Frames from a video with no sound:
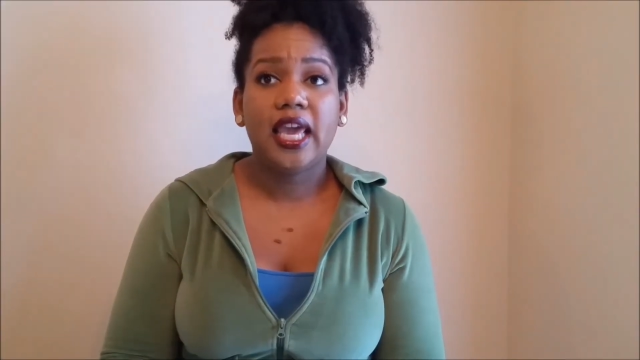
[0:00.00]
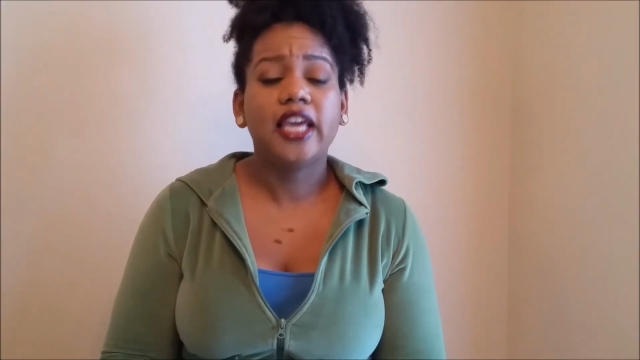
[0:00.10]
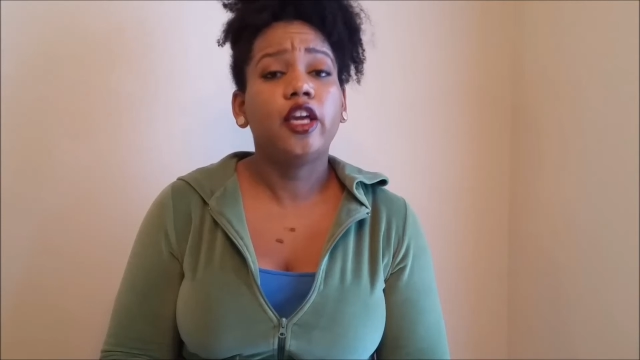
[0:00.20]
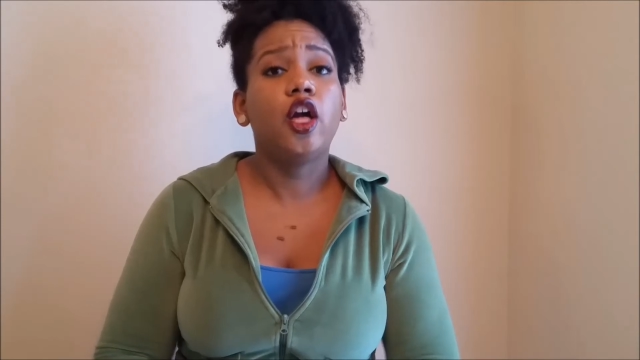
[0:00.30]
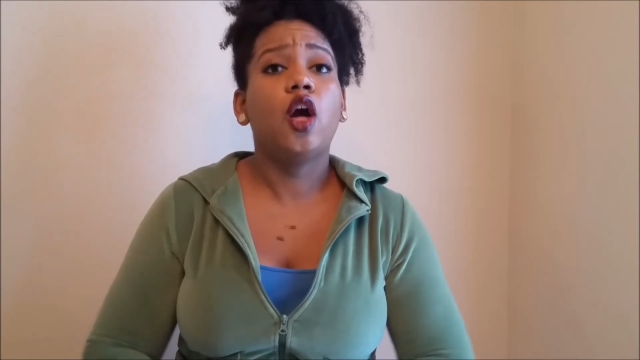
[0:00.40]

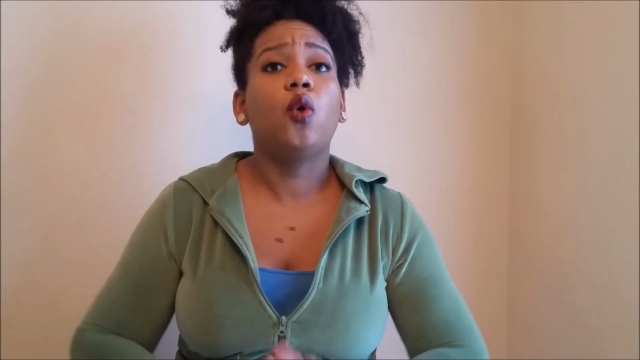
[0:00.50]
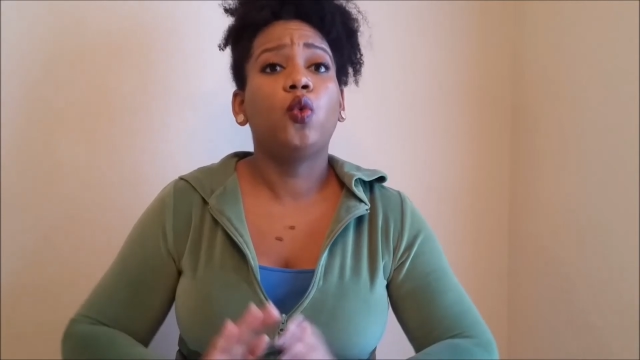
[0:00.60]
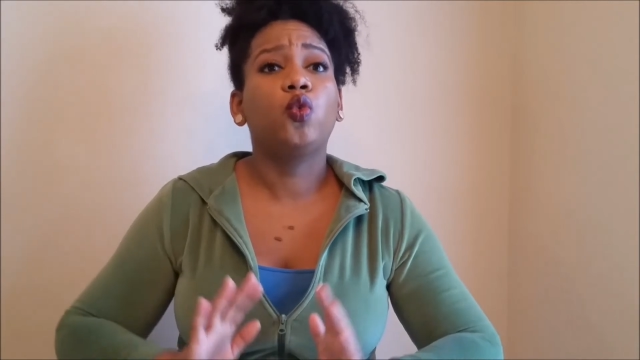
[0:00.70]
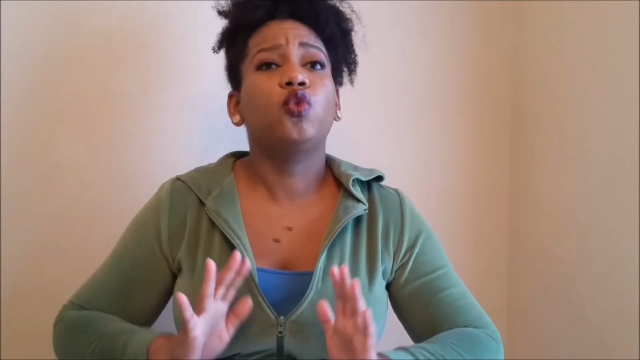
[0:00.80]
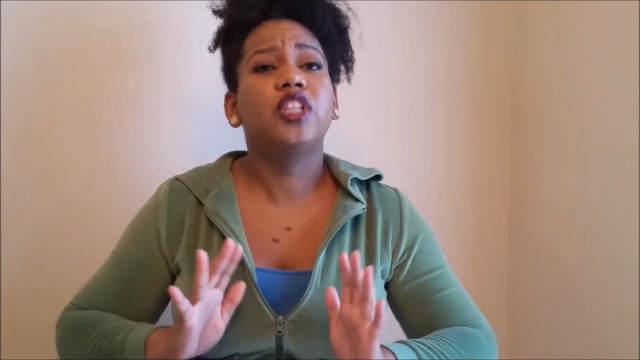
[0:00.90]
and
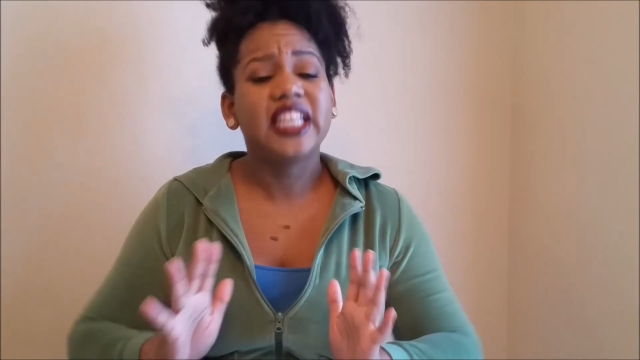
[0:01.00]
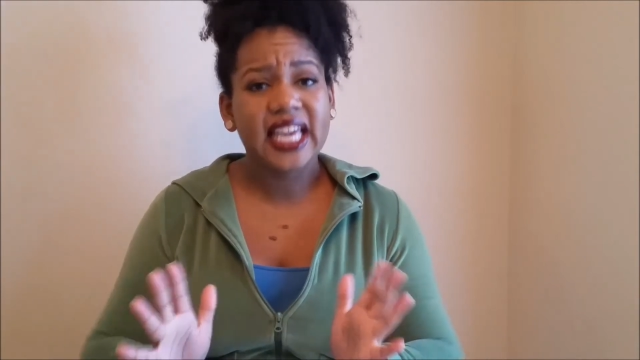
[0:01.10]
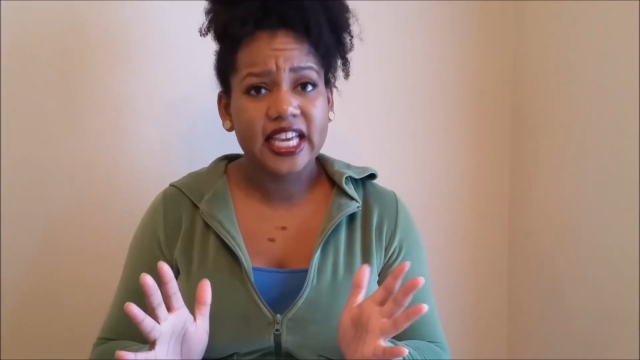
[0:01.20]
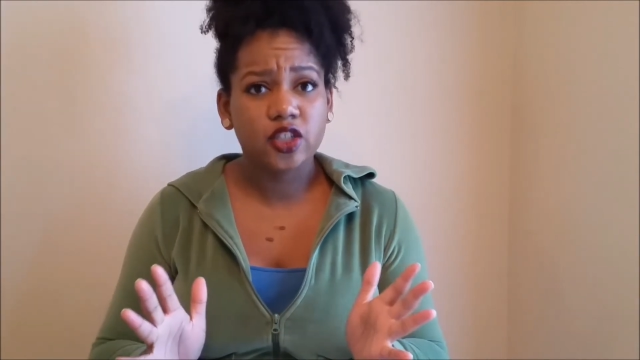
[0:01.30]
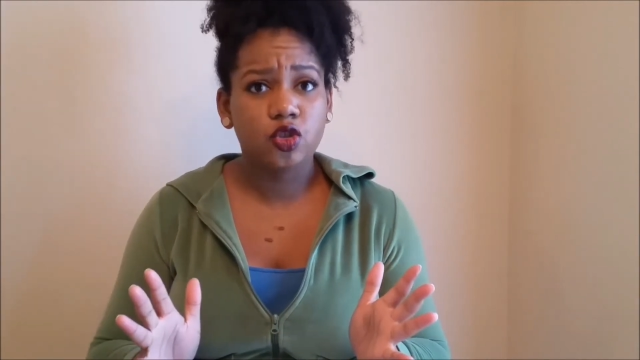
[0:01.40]
go
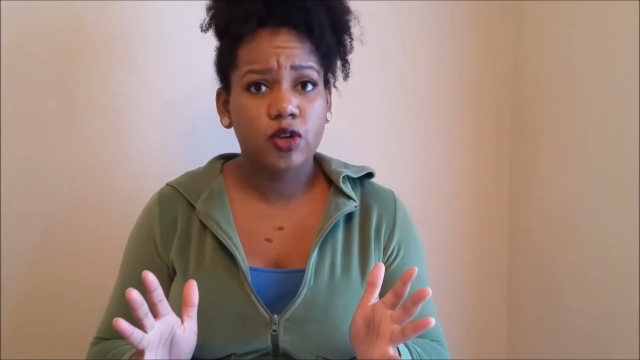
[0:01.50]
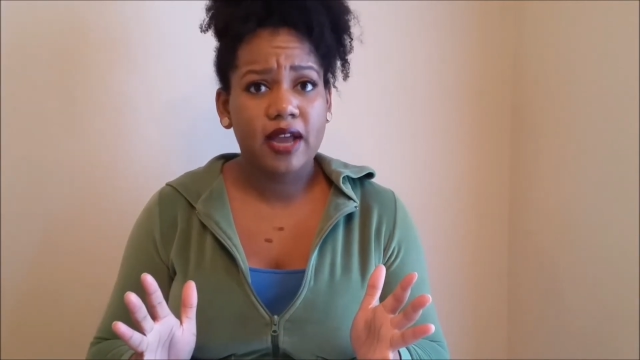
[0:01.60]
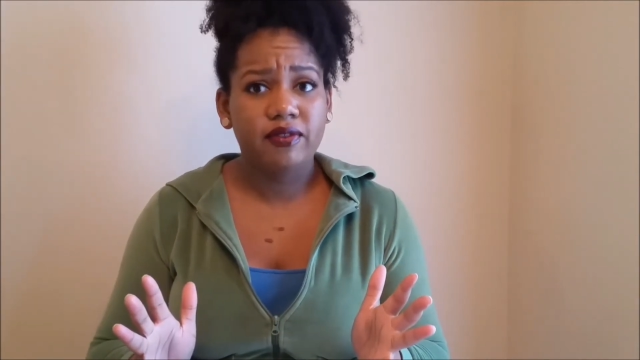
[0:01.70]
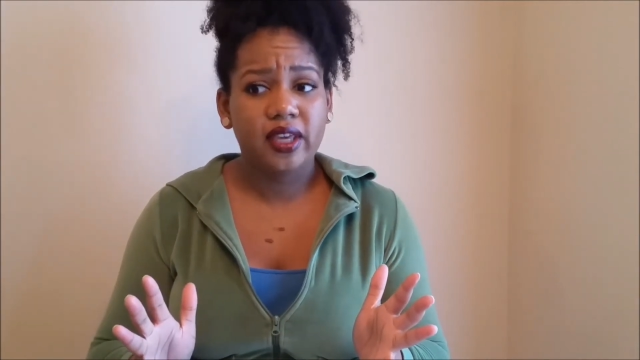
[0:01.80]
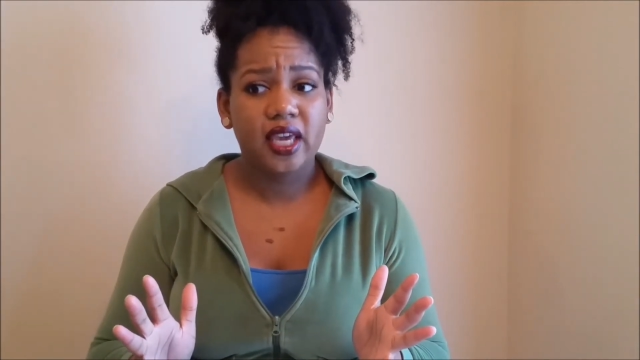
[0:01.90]
really
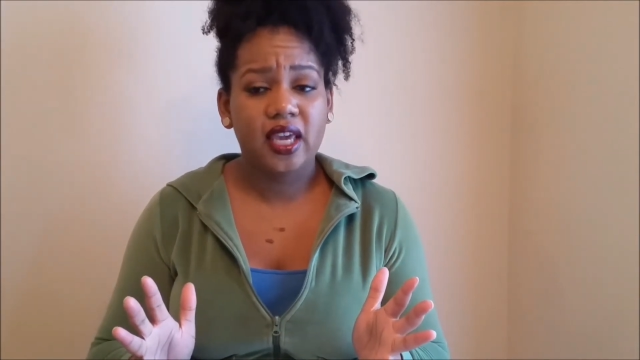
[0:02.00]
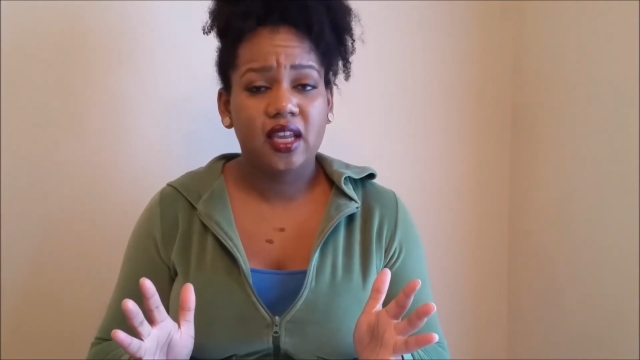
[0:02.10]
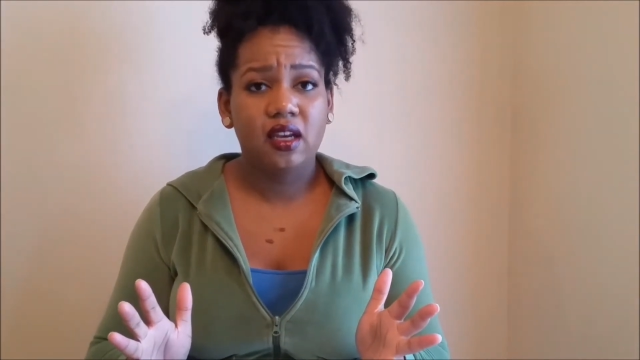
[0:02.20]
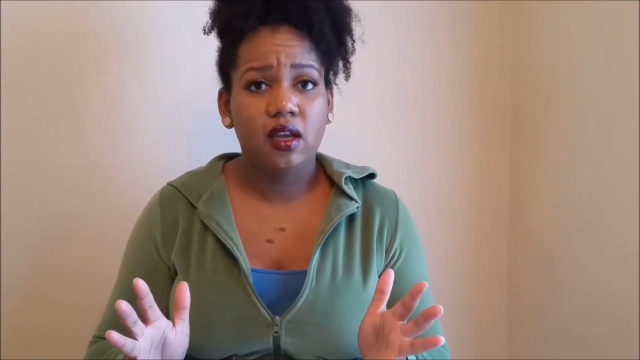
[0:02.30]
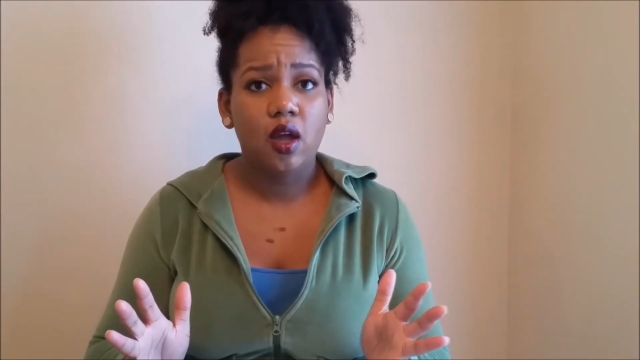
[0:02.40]
extravagant